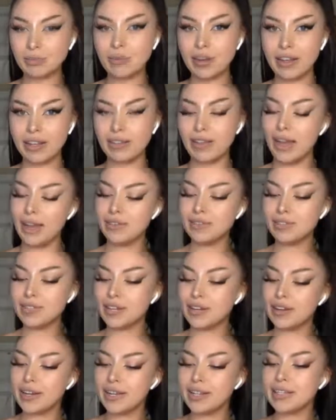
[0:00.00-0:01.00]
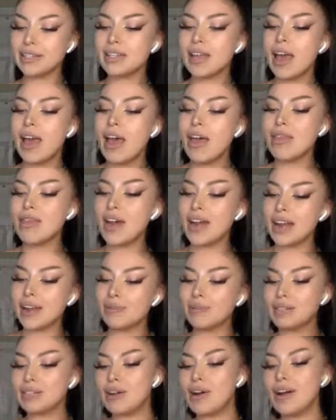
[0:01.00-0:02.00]
Break Live series that I
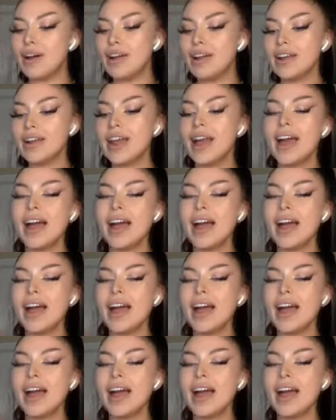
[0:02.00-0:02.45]
was on.